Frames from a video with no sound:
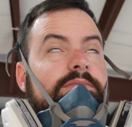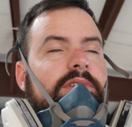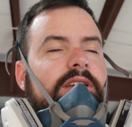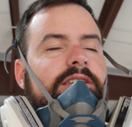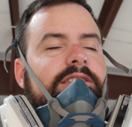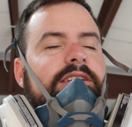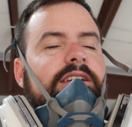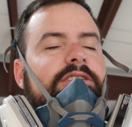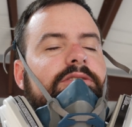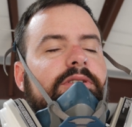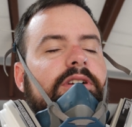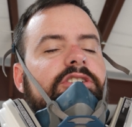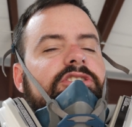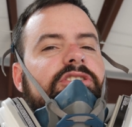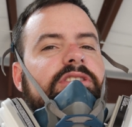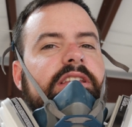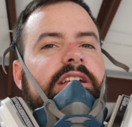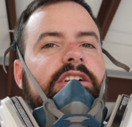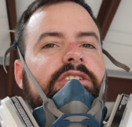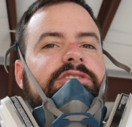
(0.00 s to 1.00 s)

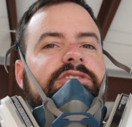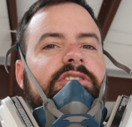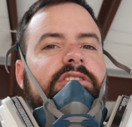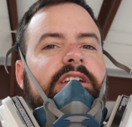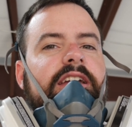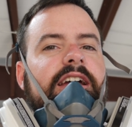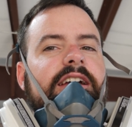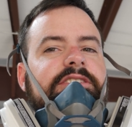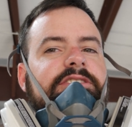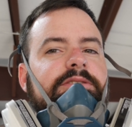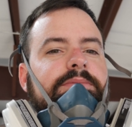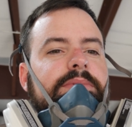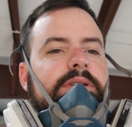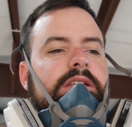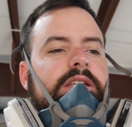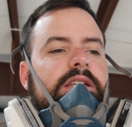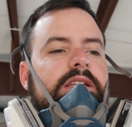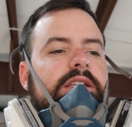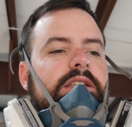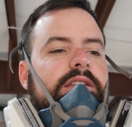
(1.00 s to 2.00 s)
Exaggeration there, sarcasm.
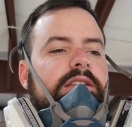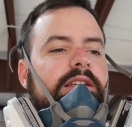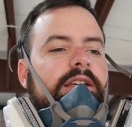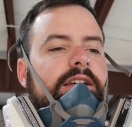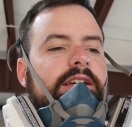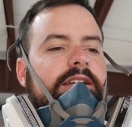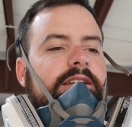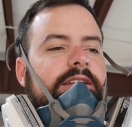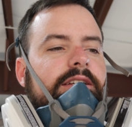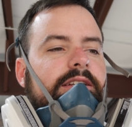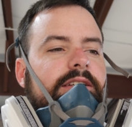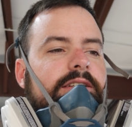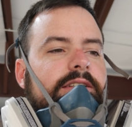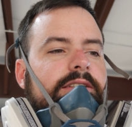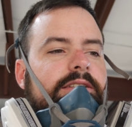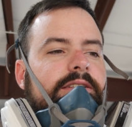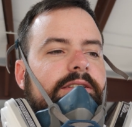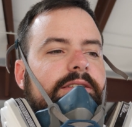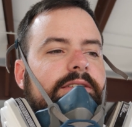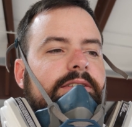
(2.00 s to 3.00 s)

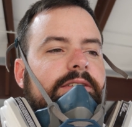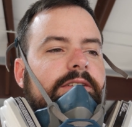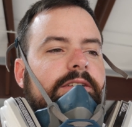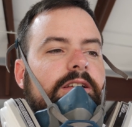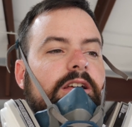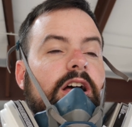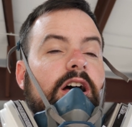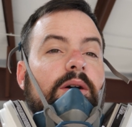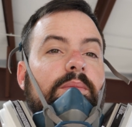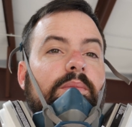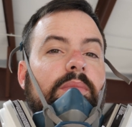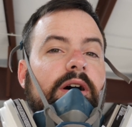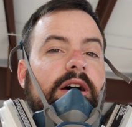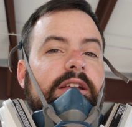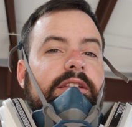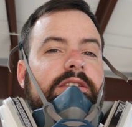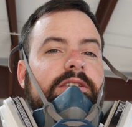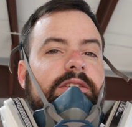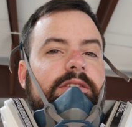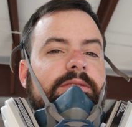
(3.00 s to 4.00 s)

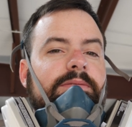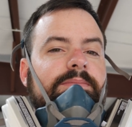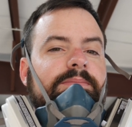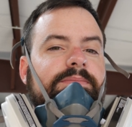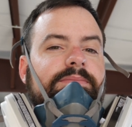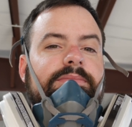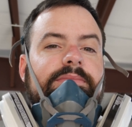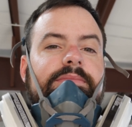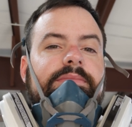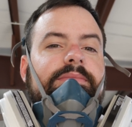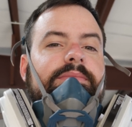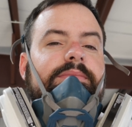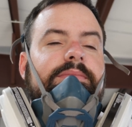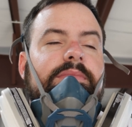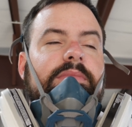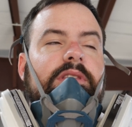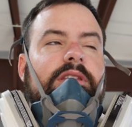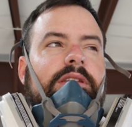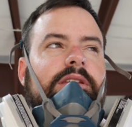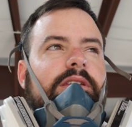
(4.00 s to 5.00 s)
But
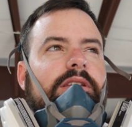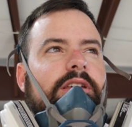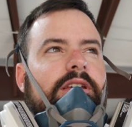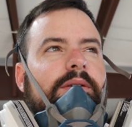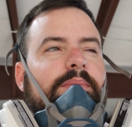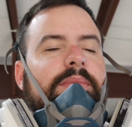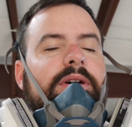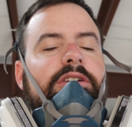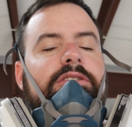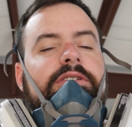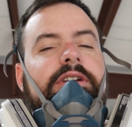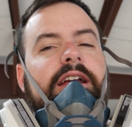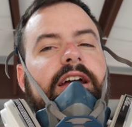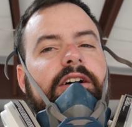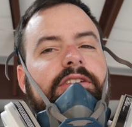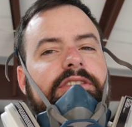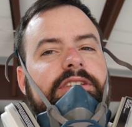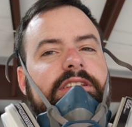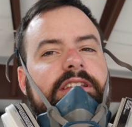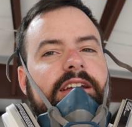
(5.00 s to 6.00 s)
better
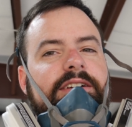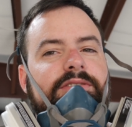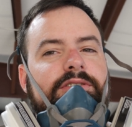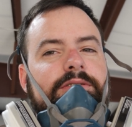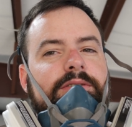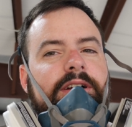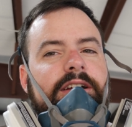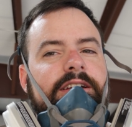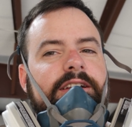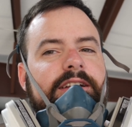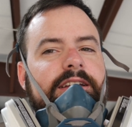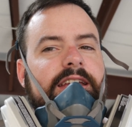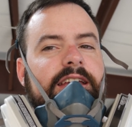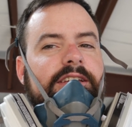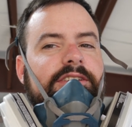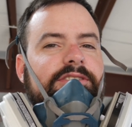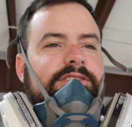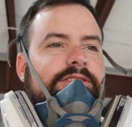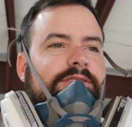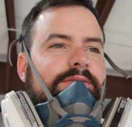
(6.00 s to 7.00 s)
now than never, right? I
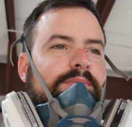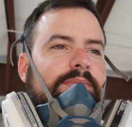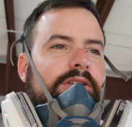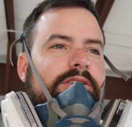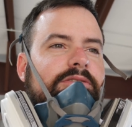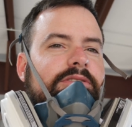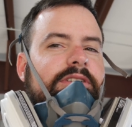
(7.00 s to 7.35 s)
guess better